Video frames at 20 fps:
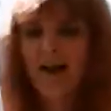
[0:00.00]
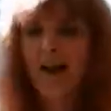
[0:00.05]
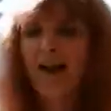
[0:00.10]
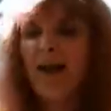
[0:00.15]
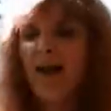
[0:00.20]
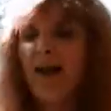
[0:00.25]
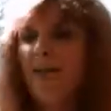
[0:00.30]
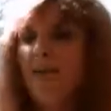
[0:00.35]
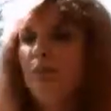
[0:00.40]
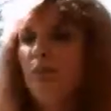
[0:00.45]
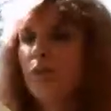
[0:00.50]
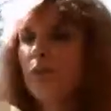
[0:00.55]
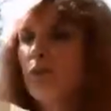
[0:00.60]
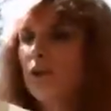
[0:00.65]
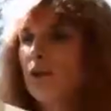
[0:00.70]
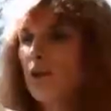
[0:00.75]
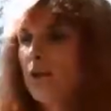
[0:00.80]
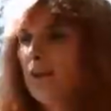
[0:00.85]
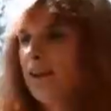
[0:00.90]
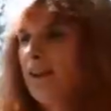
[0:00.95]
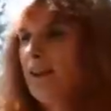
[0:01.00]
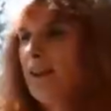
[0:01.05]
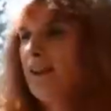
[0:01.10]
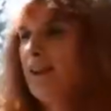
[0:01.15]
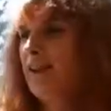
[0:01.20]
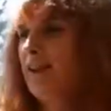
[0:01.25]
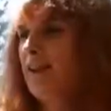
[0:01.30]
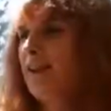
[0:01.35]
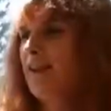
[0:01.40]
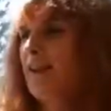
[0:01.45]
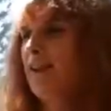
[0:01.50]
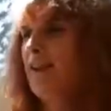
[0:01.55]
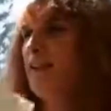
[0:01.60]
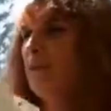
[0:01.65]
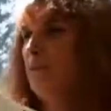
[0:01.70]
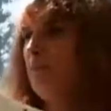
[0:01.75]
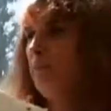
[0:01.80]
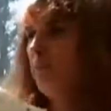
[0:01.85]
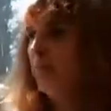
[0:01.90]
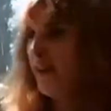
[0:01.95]
add more
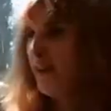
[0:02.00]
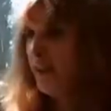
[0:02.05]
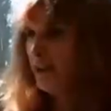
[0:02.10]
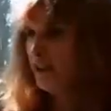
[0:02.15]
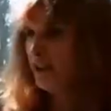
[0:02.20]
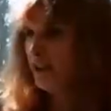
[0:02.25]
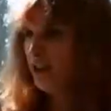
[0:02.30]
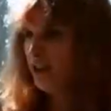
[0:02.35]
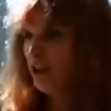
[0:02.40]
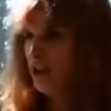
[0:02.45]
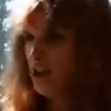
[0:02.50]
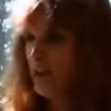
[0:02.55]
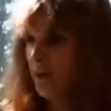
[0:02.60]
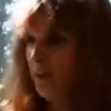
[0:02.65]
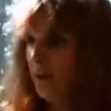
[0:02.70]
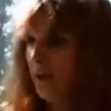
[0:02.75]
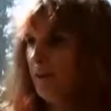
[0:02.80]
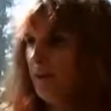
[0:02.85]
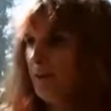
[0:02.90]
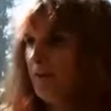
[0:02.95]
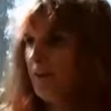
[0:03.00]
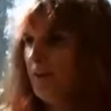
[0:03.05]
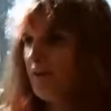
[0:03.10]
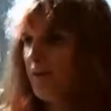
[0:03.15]
pages to it.